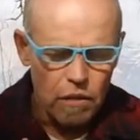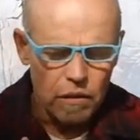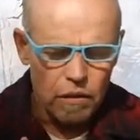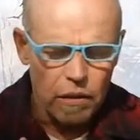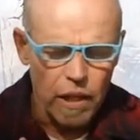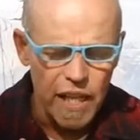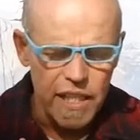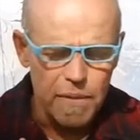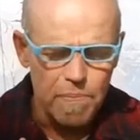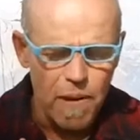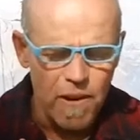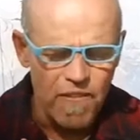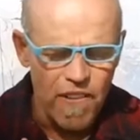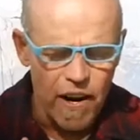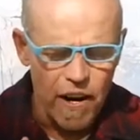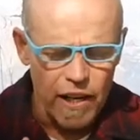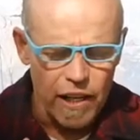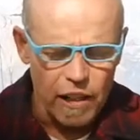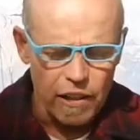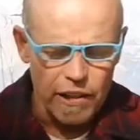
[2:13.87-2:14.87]
let's be
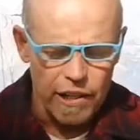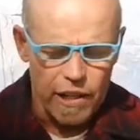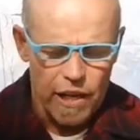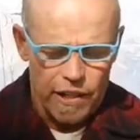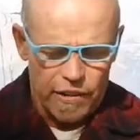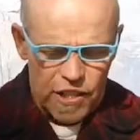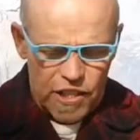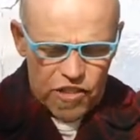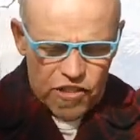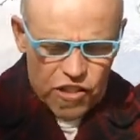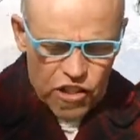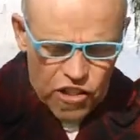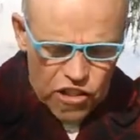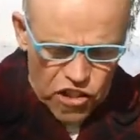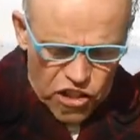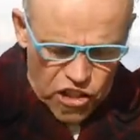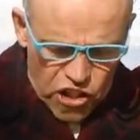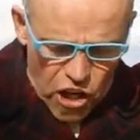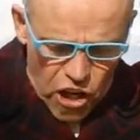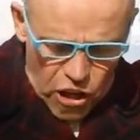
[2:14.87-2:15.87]
very clear on this. The
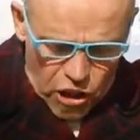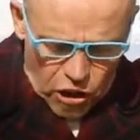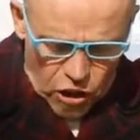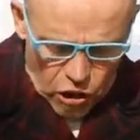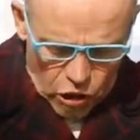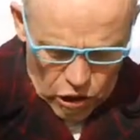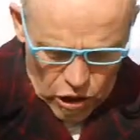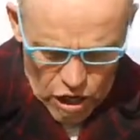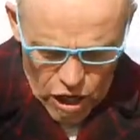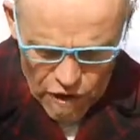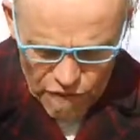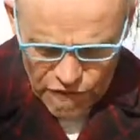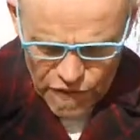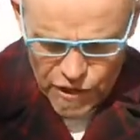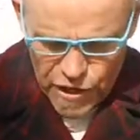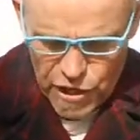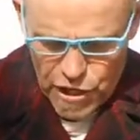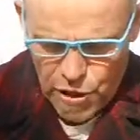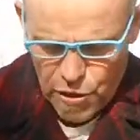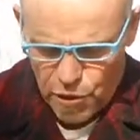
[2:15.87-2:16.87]
circle of
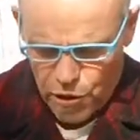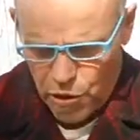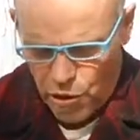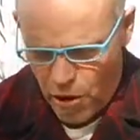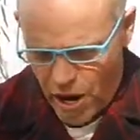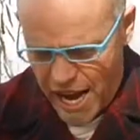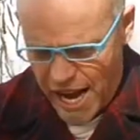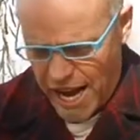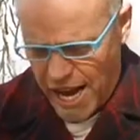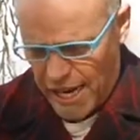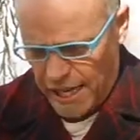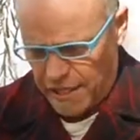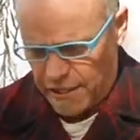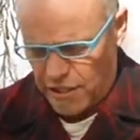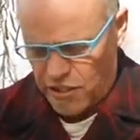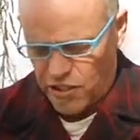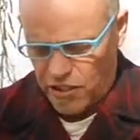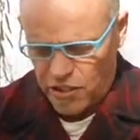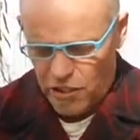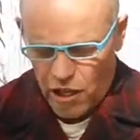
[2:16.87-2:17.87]
the Ukraine,
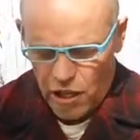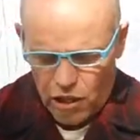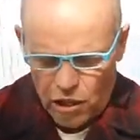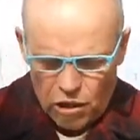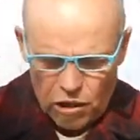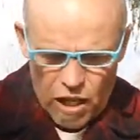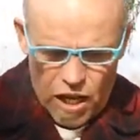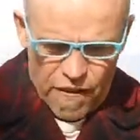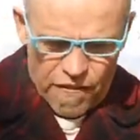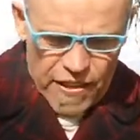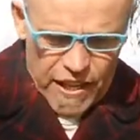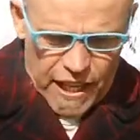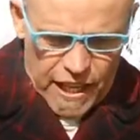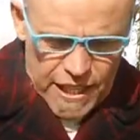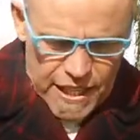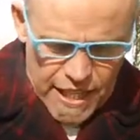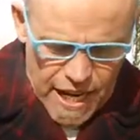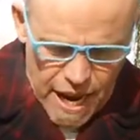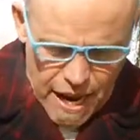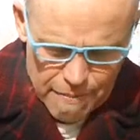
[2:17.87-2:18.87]
the circle of the
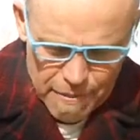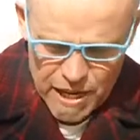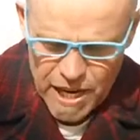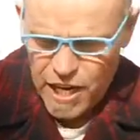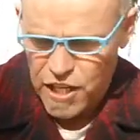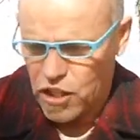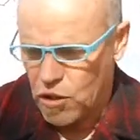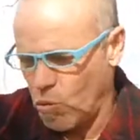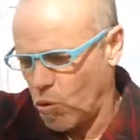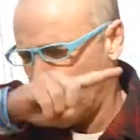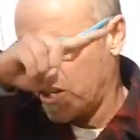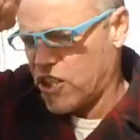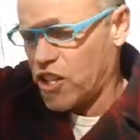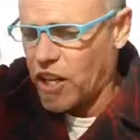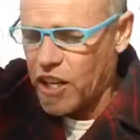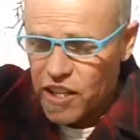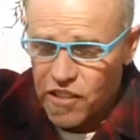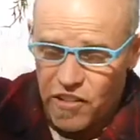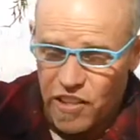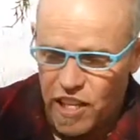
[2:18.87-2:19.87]
contamination, which
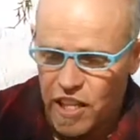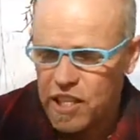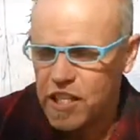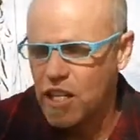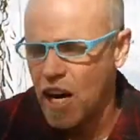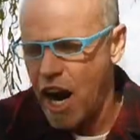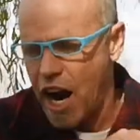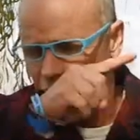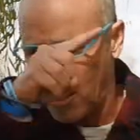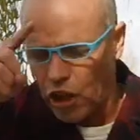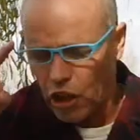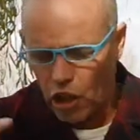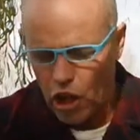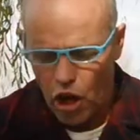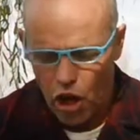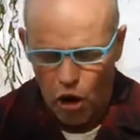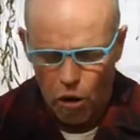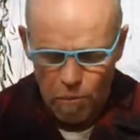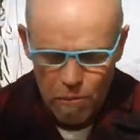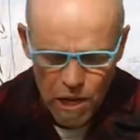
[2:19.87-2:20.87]
it is the entire
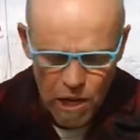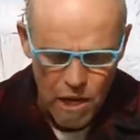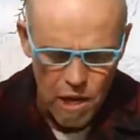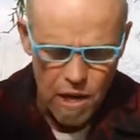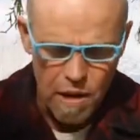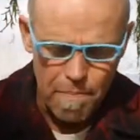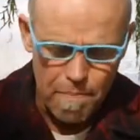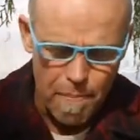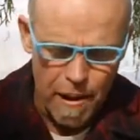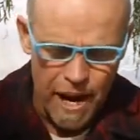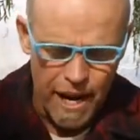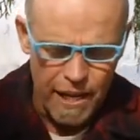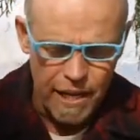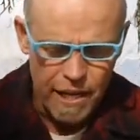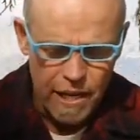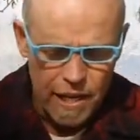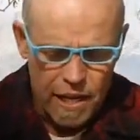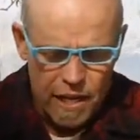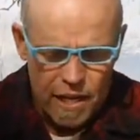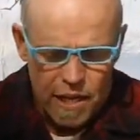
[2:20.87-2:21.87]
globe, but
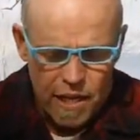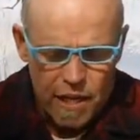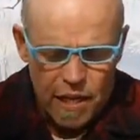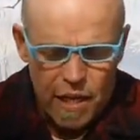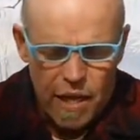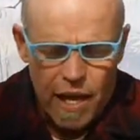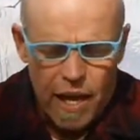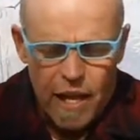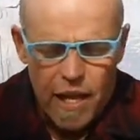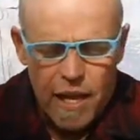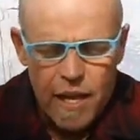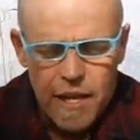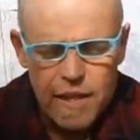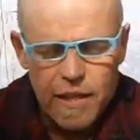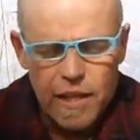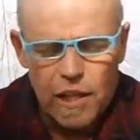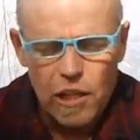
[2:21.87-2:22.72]
the